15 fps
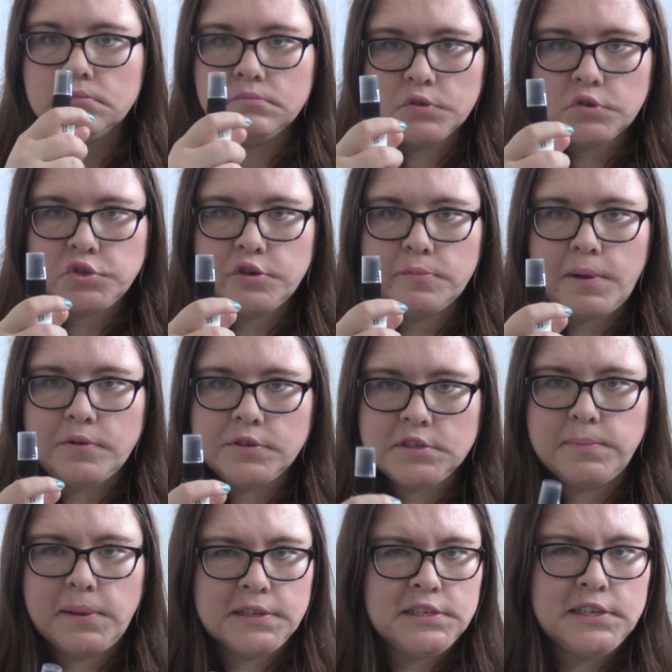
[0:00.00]
Not sure about the
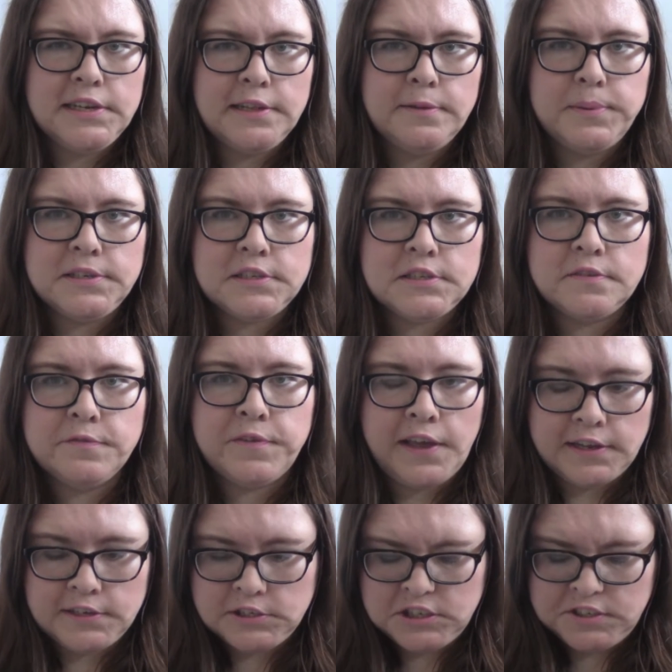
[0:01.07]
smell, it's a little bit
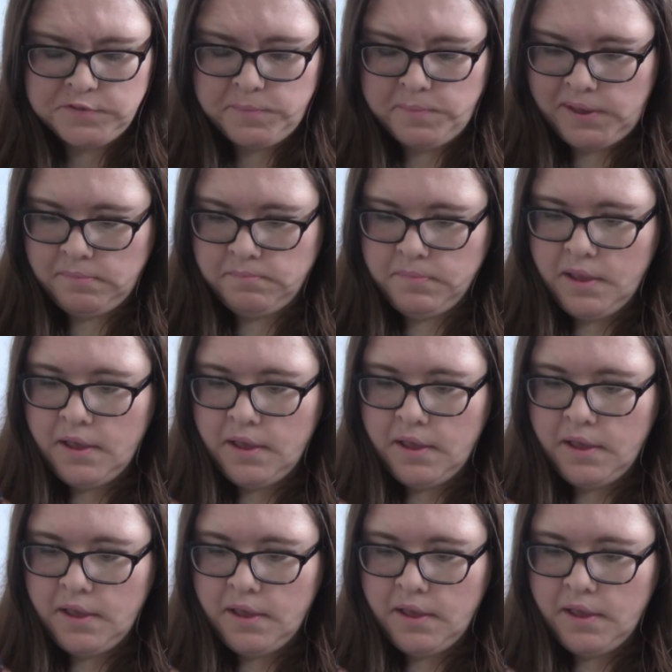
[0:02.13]
disinfectant-y for me.